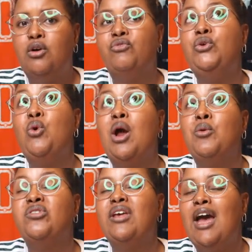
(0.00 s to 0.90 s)
few
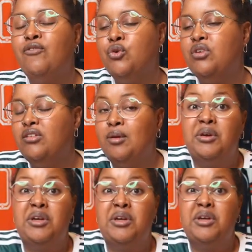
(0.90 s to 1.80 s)
hours after, since I'm
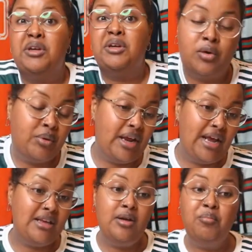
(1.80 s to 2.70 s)
going to be at work. But
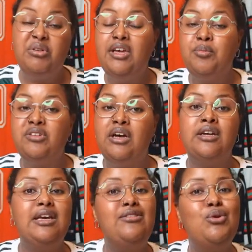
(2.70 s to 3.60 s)
hey, potato,
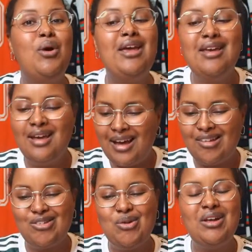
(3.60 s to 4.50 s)
potato. Either way, I'll
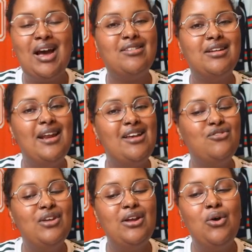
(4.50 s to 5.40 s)
see you guys in the
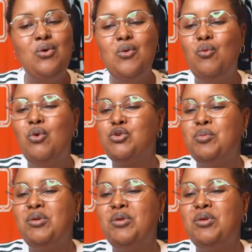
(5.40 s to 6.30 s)
next video, which will
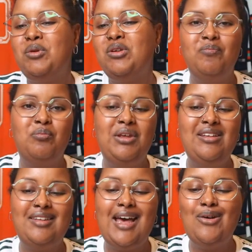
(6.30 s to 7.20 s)
be soon.
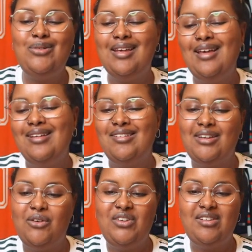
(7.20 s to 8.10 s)
Peace out.
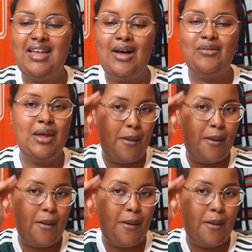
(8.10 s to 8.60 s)
Sophie's out.